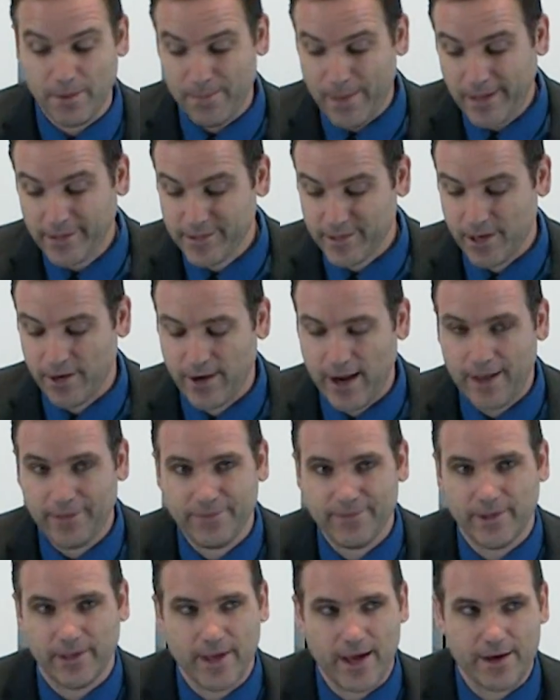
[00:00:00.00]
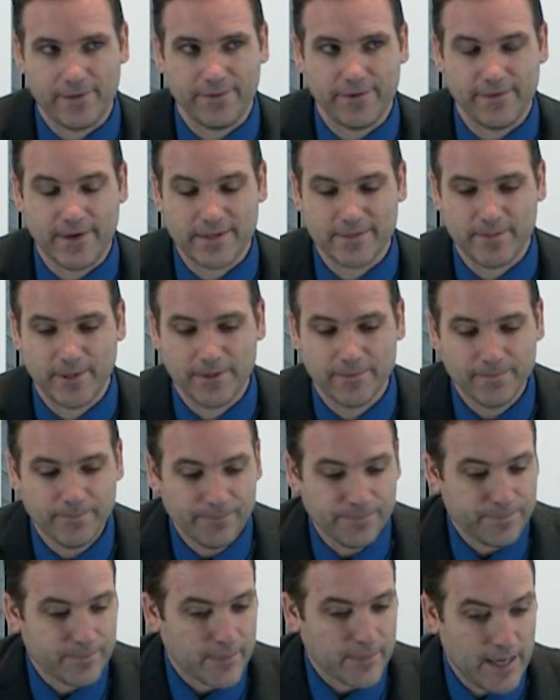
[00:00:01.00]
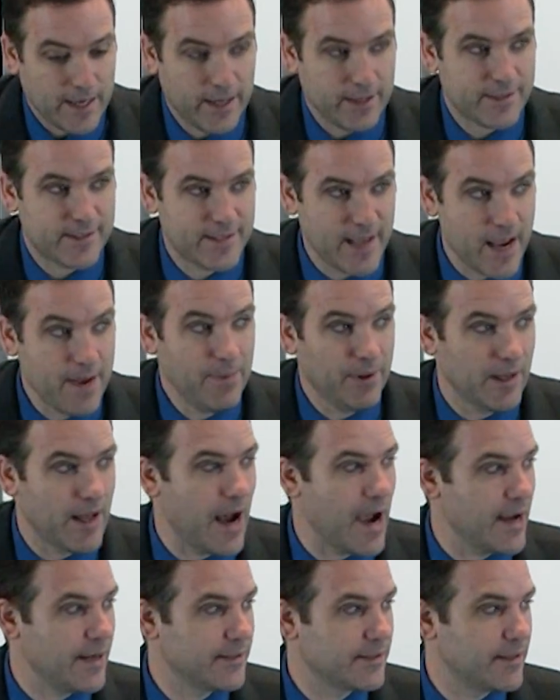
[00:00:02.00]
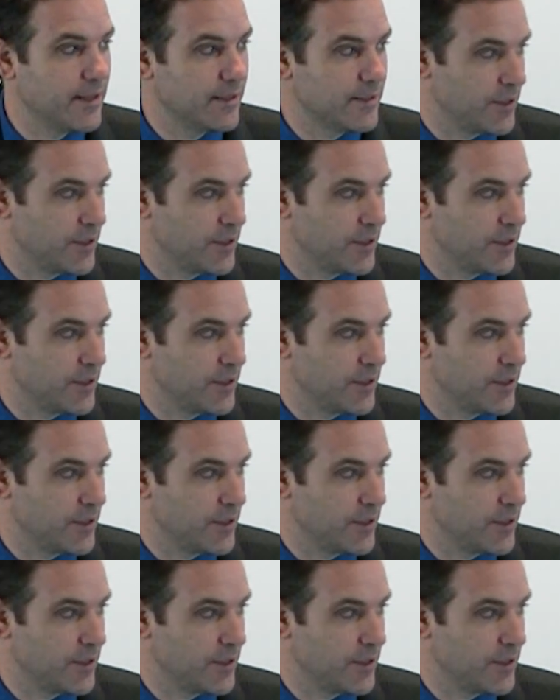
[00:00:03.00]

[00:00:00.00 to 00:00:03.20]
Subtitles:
But Mexico got a lot of investment, and it stabilized,